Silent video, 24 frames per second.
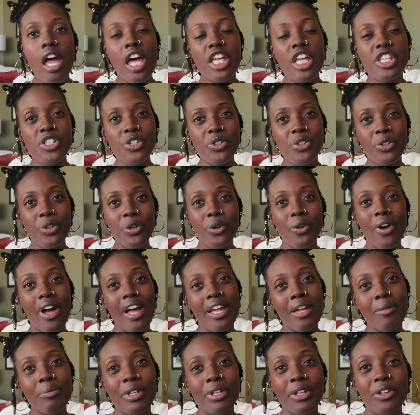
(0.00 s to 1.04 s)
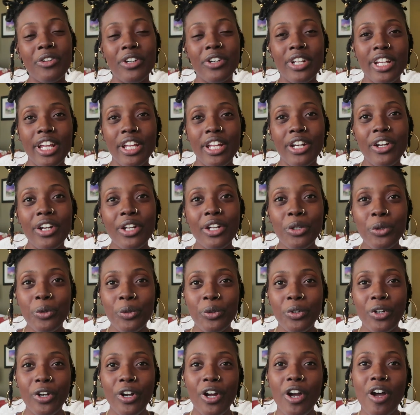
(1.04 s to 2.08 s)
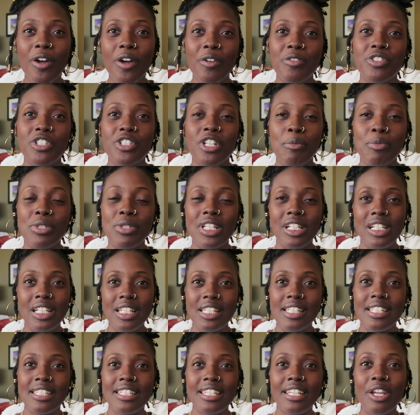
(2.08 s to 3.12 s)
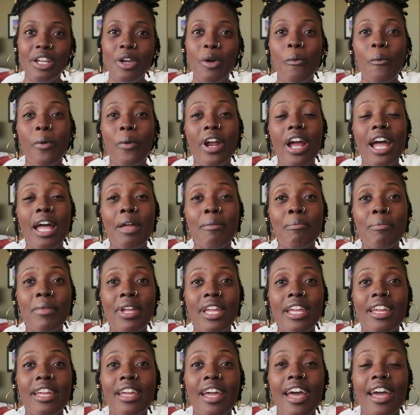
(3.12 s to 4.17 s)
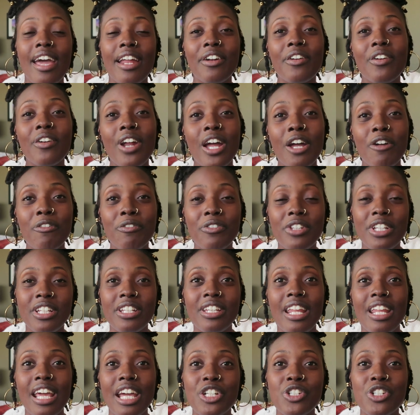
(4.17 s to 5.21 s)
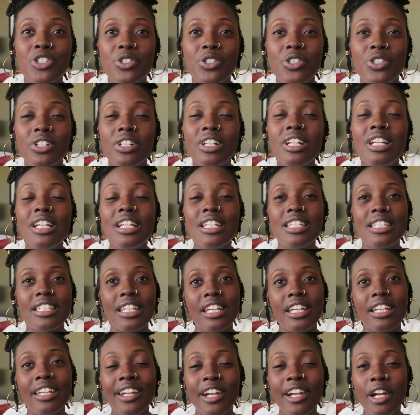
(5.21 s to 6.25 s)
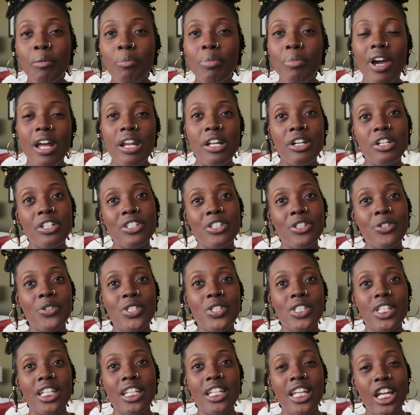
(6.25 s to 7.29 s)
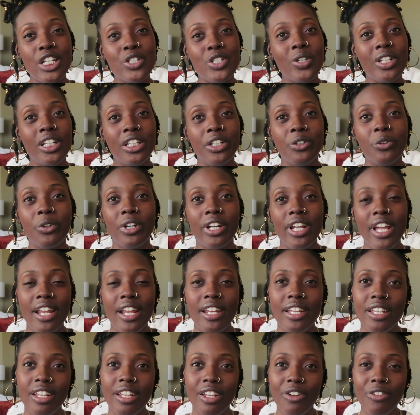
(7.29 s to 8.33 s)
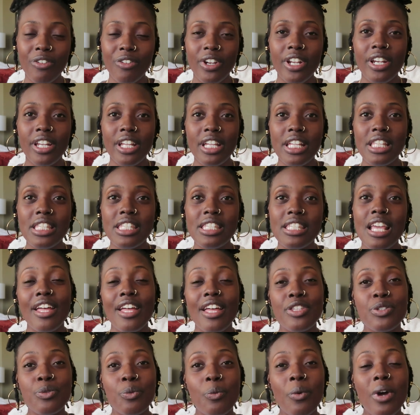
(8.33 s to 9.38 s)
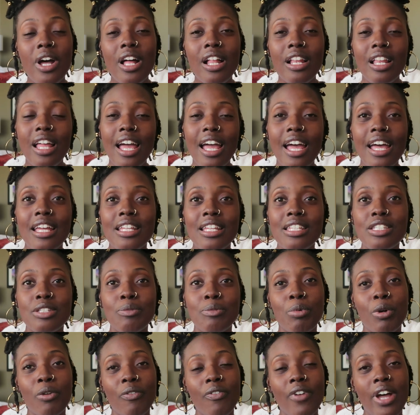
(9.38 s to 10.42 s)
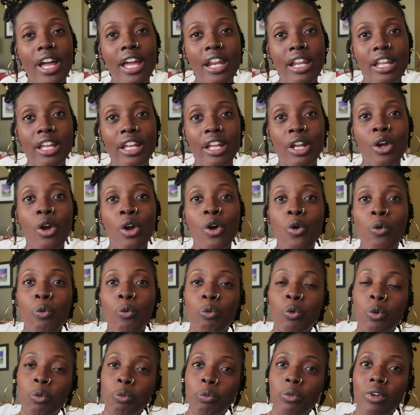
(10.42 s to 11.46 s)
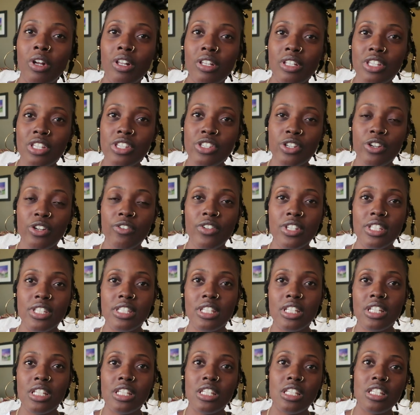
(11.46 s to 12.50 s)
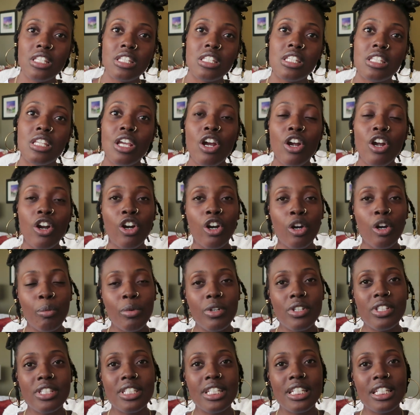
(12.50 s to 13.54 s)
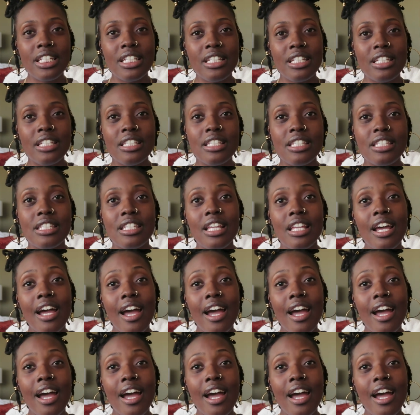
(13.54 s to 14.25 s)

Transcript: As you know, I am the creator and owner of Gems Holistic, where I make handcrafted natural skincare products using natural and organic ingredients, as well as providing womb wellness services, herbal teas,